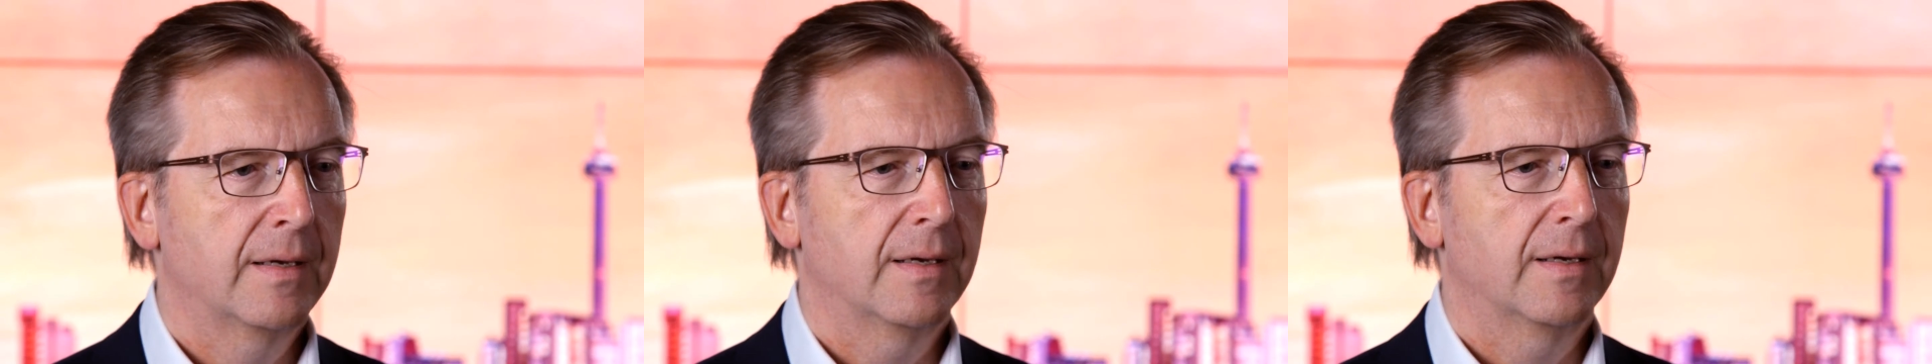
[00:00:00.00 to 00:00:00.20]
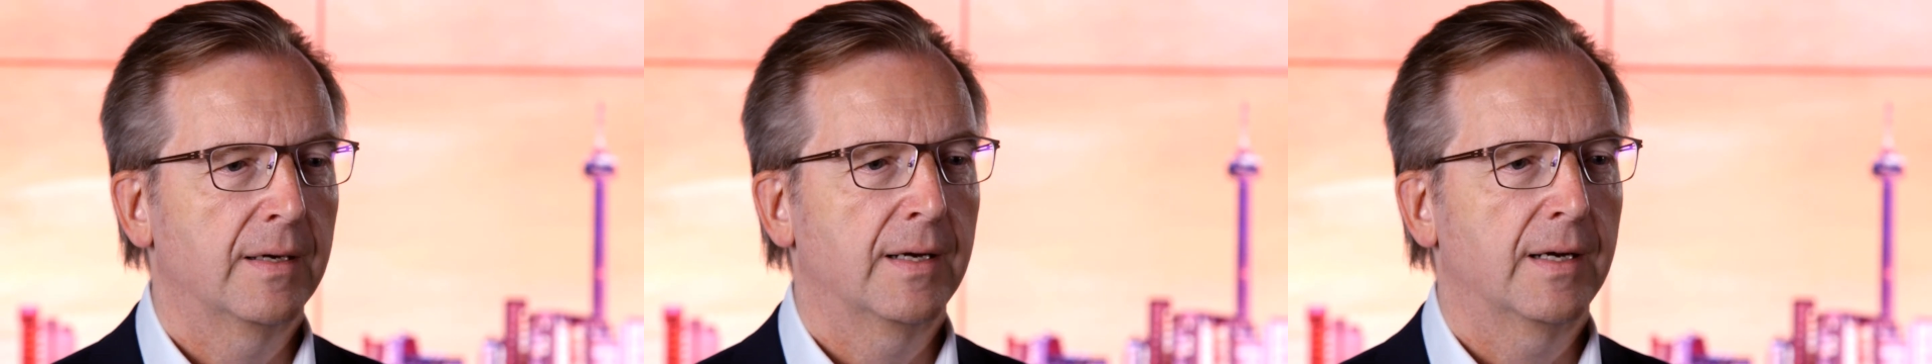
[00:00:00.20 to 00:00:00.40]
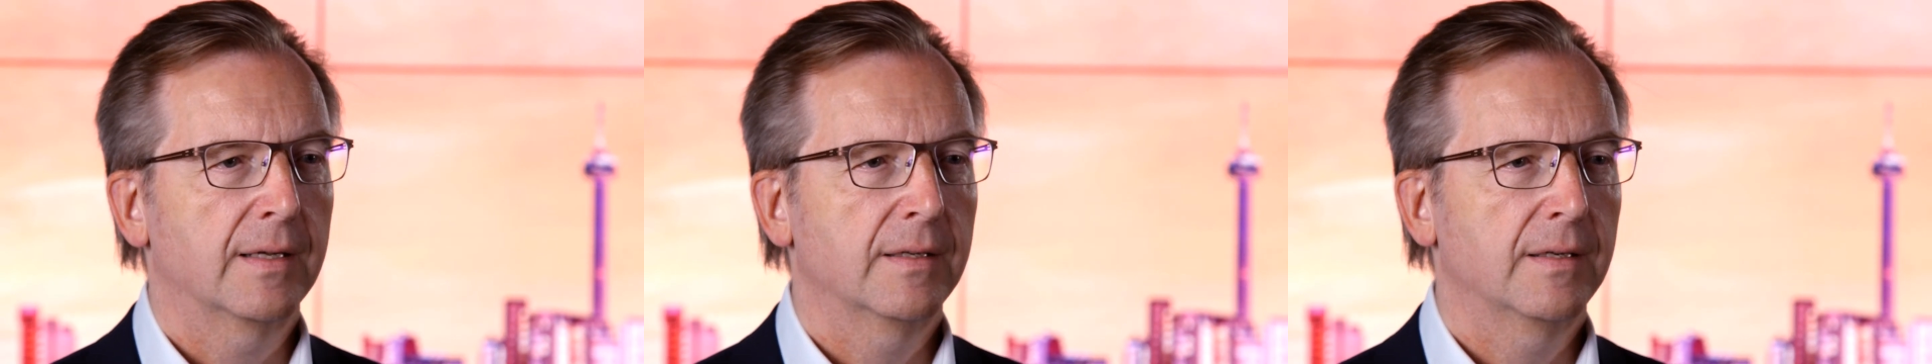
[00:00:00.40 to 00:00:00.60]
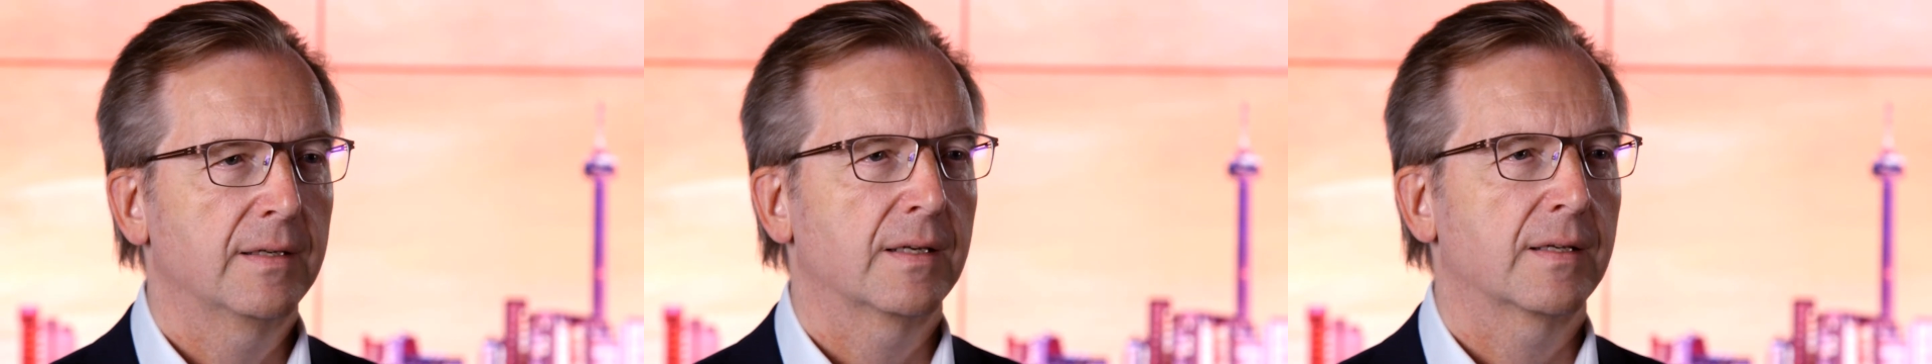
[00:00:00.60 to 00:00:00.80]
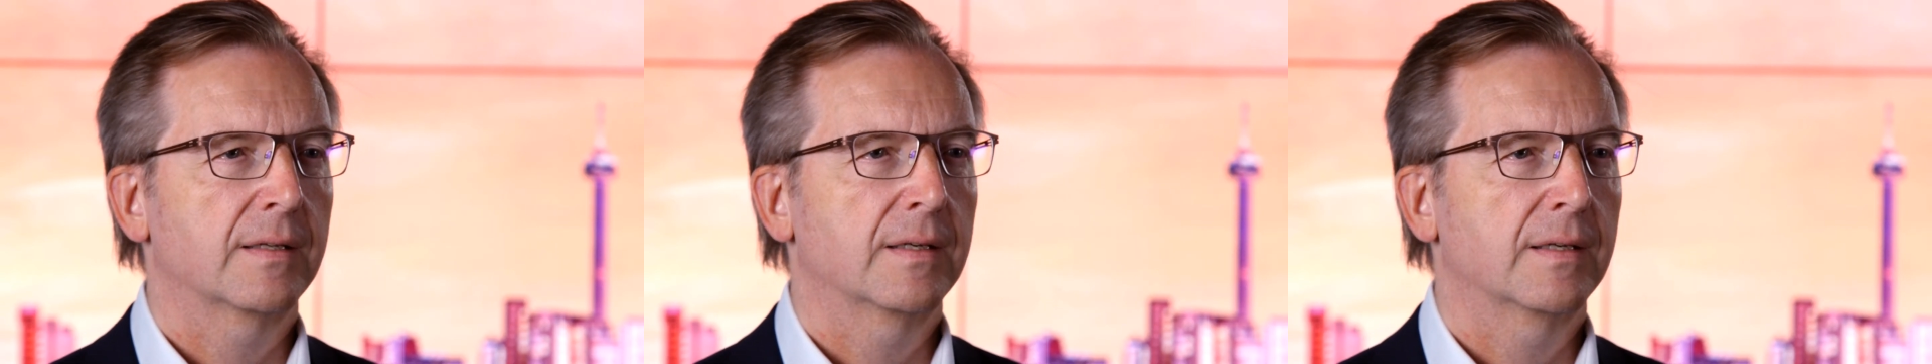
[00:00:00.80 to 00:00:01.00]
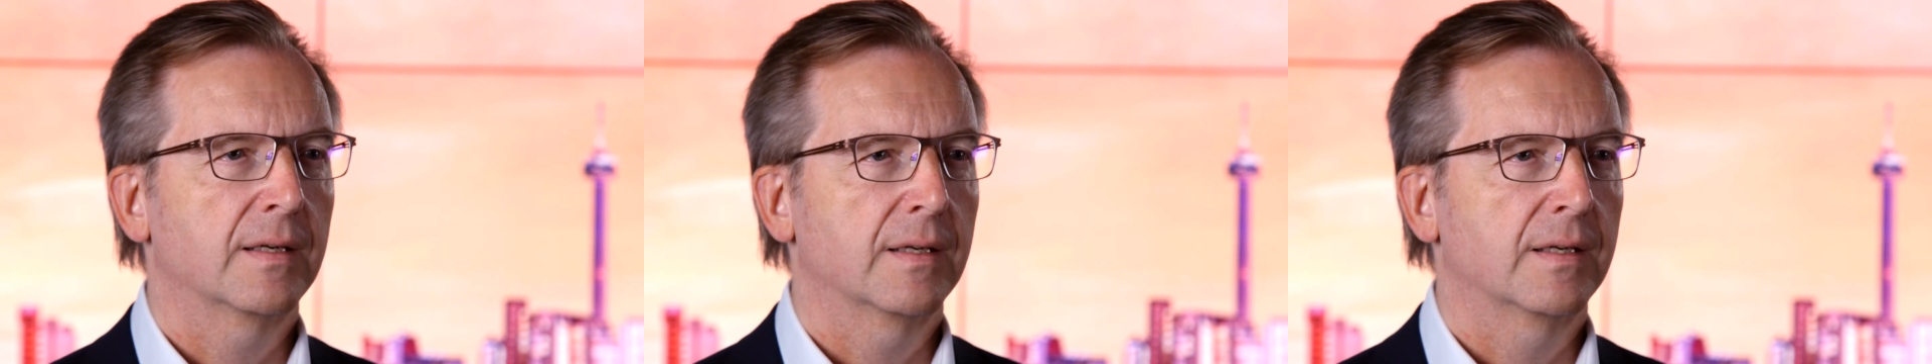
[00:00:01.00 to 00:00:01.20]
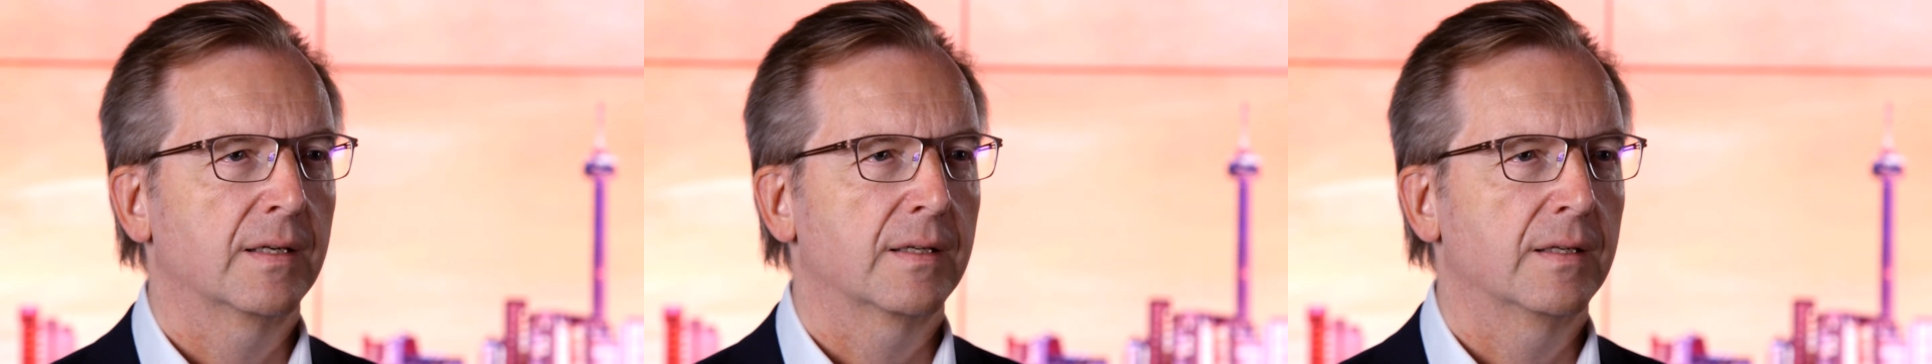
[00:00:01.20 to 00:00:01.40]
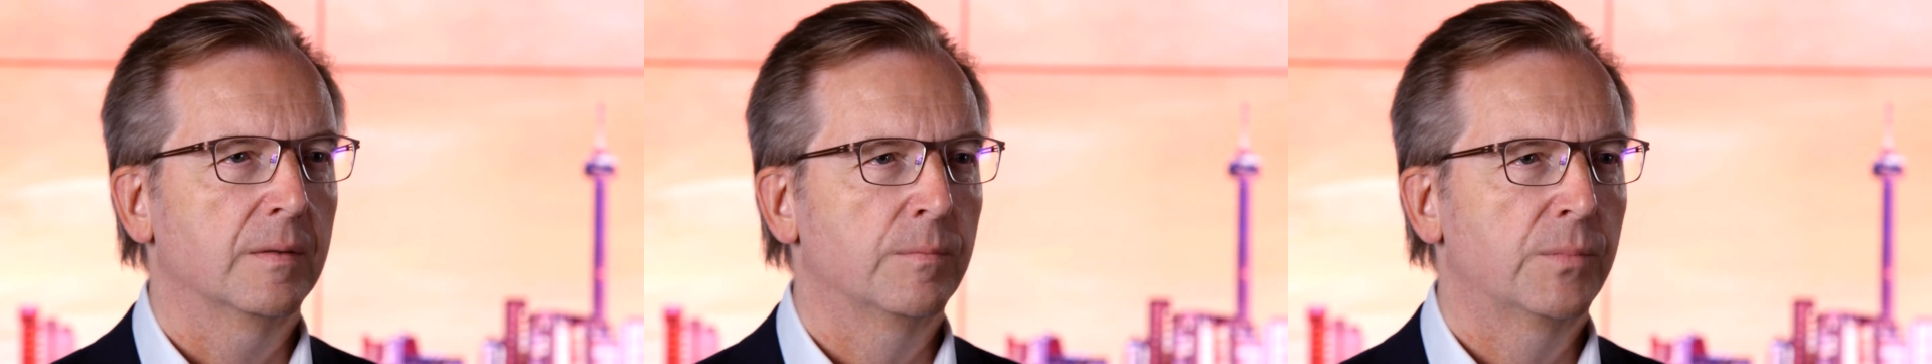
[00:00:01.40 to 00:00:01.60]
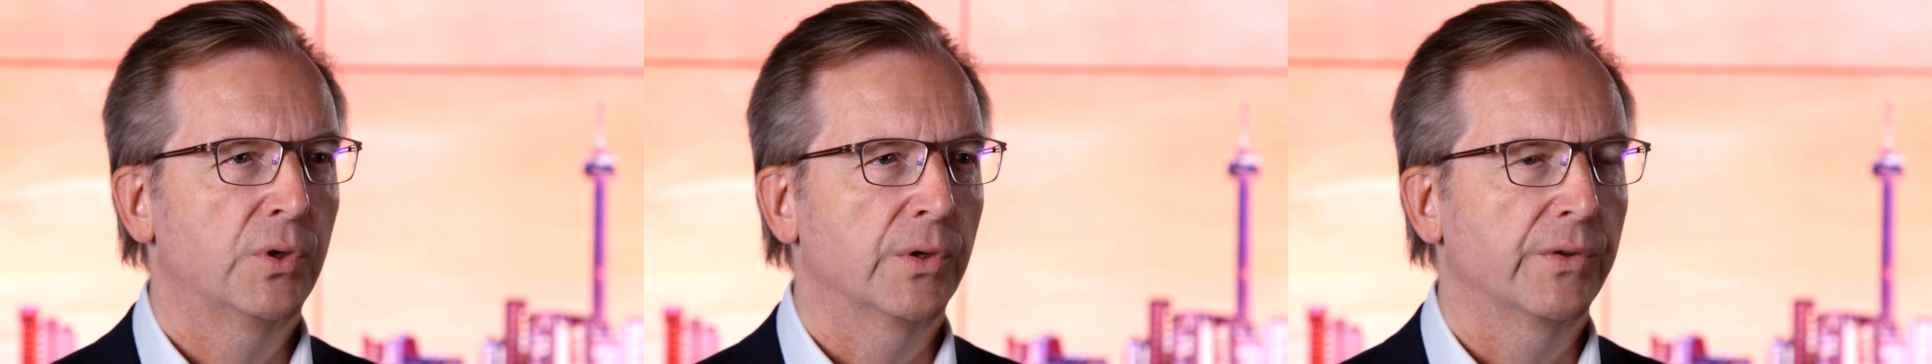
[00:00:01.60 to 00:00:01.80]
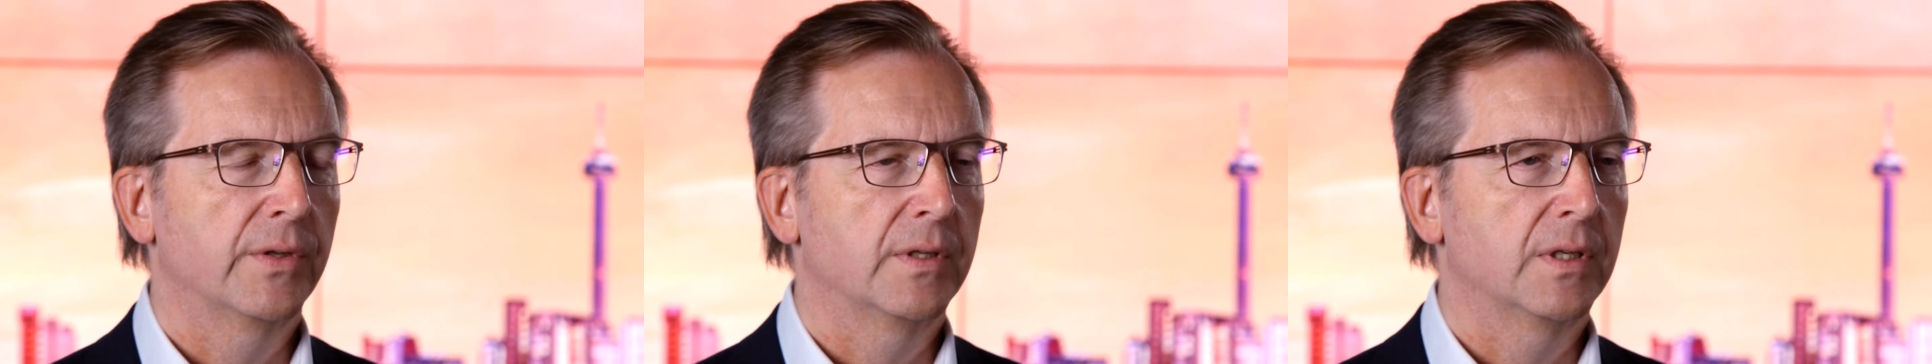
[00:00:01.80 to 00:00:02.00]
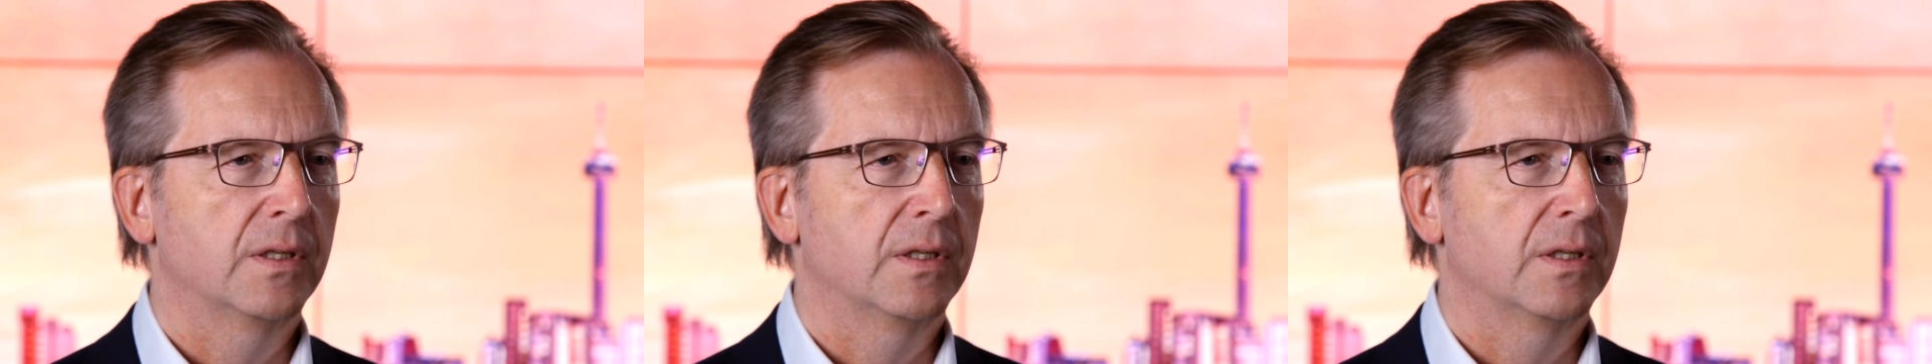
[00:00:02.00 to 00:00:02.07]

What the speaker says: I think another important